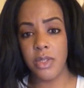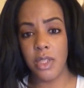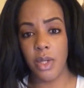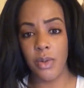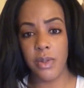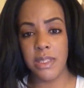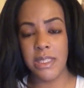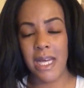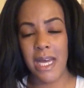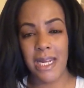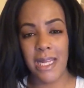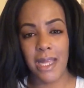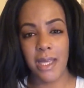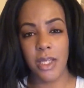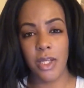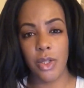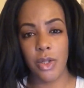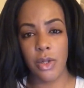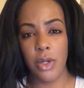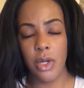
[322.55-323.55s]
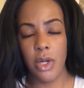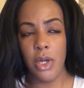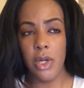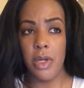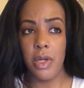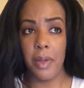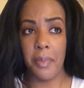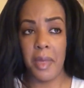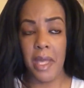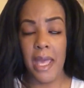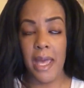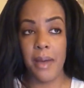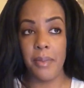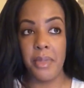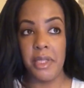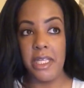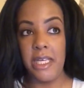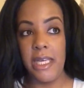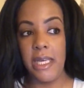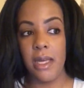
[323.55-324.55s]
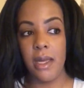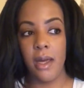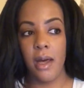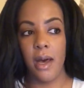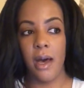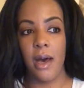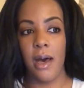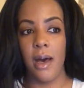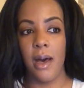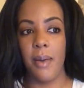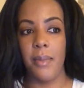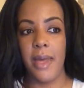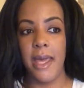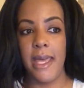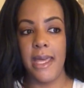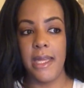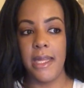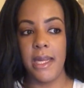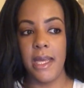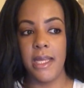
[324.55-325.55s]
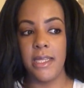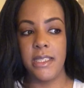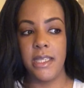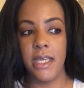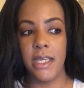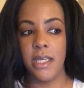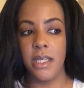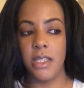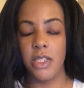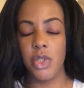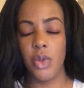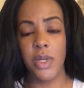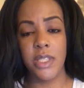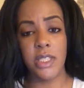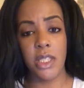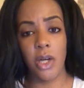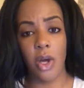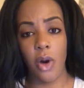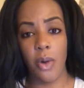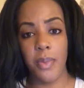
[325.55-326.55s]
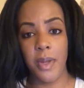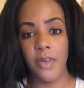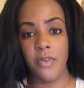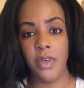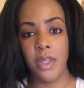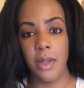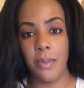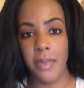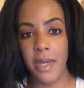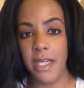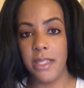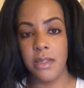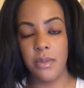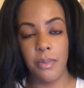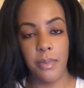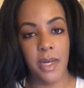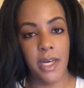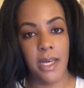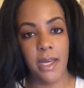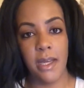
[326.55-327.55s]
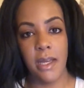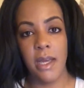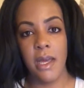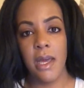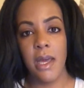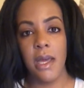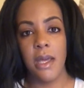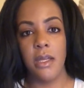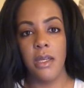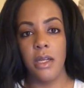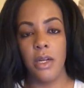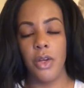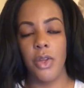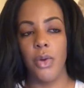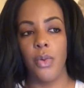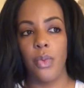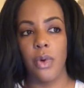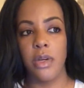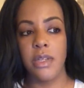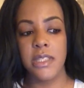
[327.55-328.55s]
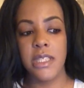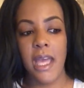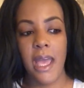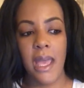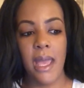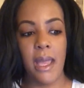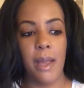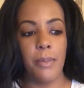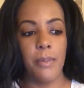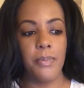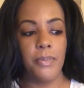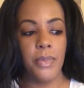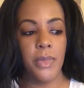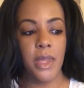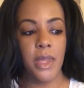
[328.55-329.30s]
So it was kind of like I'm gambling and taking a choice and hoping for the best, but, the worst came.